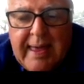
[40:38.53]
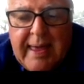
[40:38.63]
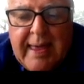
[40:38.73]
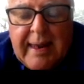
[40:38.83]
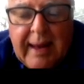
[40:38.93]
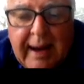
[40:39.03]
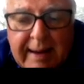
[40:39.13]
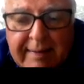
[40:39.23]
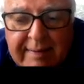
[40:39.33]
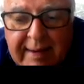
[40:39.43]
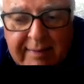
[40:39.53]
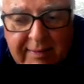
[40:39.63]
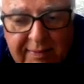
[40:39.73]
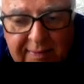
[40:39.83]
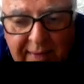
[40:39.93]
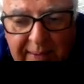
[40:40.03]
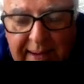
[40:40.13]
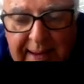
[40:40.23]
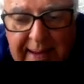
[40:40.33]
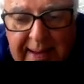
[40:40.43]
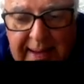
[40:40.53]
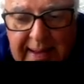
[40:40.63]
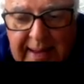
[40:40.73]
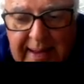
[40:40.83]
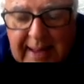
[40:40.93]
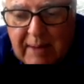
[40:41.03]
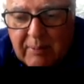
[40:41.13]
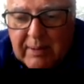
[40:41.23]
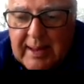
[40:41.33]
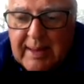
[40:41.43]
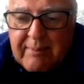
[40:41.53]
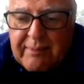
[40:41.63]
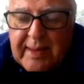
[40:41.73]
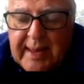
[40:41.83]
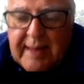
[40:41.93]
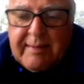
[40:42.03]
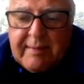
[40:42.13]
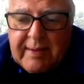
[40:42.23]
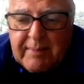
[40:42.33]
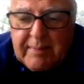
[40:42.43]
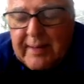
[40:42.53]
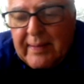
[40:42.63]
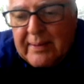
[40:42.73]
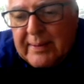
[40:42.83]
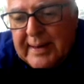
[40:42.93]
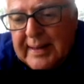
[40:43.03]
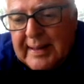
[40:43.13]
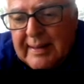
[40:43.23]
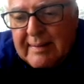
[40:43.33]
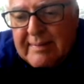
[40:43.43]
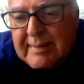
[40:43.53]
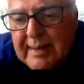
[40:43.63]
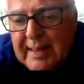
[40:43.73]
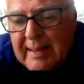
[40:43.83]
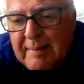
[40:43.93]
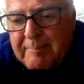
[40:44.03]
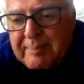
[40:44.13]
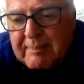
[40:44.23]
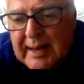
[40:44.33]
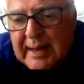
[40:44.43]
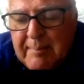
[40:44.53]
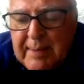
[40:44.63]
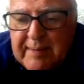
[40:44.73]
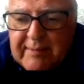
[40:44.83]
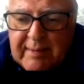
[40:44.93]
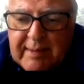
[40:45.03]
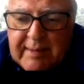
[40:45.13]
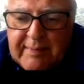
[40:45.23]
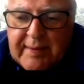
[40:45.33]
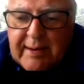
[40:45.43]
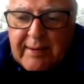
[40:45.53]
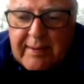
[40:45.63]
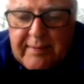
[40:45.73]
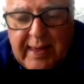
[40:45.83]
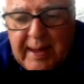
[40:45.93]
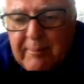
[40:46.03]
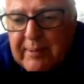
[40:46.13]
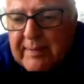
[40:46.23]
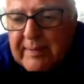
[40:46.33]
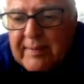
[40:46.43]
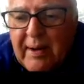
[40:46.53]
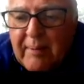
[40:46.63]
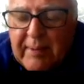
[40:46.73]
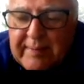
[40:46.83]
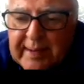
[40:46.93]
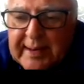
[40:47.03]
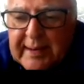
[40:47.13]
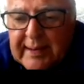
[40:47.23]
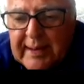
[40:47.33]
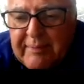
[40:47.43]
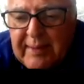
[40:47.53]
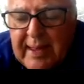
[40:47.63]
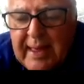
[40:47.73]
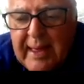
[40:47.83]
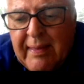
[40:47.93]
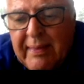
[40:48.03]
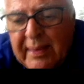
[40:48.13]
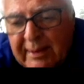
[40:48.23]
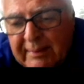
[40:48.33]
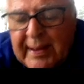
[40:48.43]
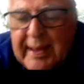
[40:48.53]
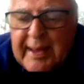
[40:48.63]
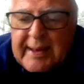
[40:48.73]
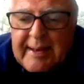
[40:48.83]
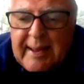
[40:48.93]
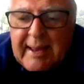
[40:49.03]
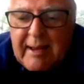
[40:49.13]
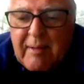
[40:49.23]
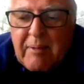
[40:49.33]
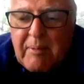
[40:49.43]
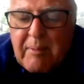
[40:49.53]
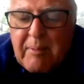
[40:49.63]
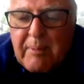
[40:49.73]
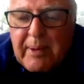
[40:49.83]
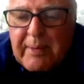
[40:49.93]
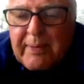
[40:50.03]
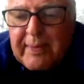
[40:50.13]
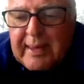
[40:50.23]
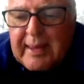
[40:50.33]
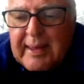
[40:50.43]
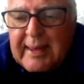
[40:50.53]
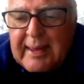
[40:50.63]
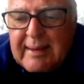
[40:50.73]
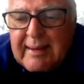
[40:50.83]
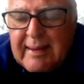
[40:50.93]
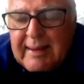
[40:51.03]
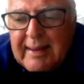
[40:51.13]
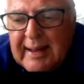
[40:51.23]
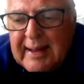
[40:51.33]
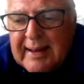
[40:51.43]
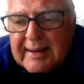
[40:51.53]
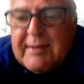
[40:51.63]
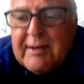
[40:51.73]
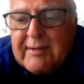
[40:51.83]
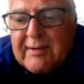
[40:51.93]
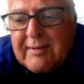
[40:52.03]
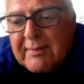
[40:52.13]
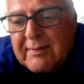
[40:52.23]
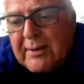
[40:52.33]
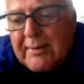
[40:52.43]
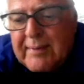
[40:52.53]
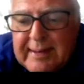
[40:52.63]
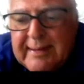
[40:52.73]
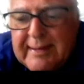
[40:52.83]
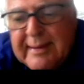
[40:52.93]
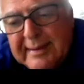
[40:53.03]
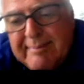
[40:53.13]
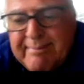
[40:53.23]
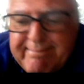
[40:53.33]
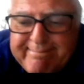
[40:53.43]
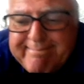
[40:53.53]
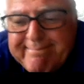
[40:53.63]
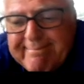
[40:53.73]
in high season certainly will have entertainment at the hotels. I mentioned the St. Lawrence Gap where there's always nightlife. There again, with the conditions of COVID,